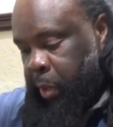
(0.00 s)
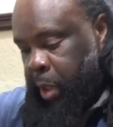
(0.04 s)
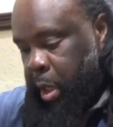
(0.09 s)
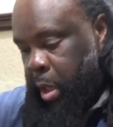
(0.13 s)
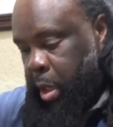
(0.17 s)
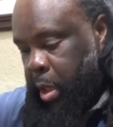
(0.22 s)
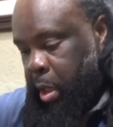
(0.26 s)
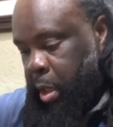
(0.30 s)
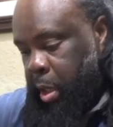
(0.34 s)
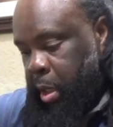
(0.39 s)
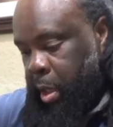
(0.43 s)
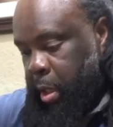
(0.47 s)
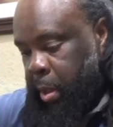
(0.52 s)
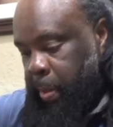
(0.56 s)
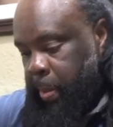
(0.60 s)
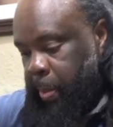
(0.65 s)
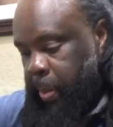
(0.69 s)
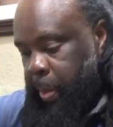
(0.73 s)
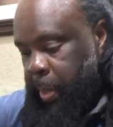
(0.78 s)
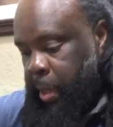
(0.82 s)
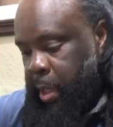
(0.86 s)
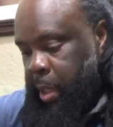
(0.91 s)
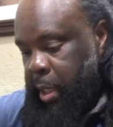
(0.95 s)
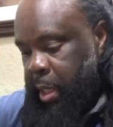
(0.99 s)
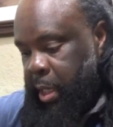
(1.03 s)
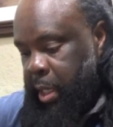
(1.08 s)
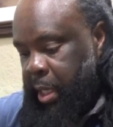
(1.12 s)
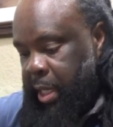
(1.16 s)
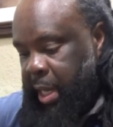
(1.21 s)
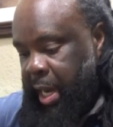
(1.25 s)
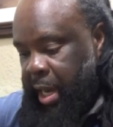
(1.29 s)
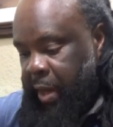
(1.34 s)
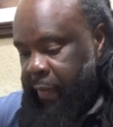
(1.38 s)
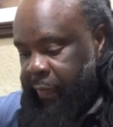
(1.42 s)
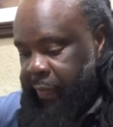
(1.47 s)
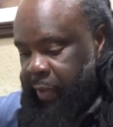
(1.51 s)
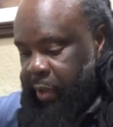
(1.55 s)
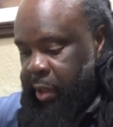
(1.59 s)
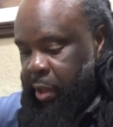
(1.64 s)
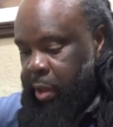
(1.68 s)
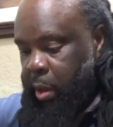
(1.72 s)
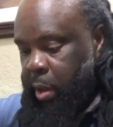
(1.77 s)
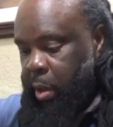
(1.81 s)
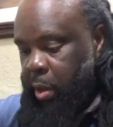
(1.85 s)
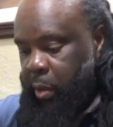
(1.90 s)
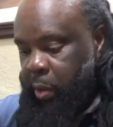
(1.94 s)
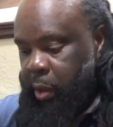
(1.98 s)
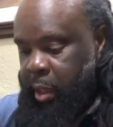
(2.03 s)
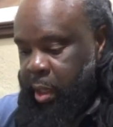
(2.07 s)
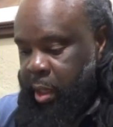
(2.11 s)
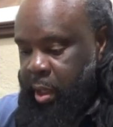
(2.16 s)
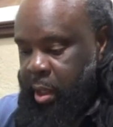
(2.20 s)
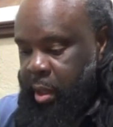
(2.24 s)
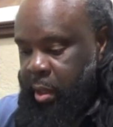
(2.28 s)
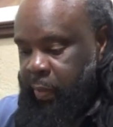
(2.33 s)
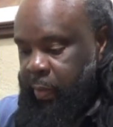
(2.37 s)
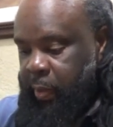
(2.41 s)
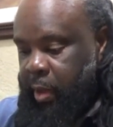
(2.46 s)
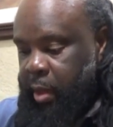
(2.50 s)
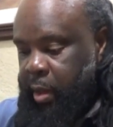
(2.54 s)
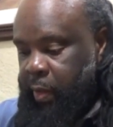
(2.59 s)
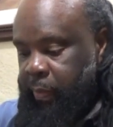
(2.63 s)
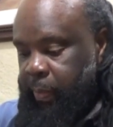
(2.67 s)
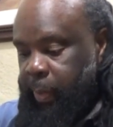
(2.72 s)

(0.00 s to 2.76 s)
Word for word: Uh, he got a video on there of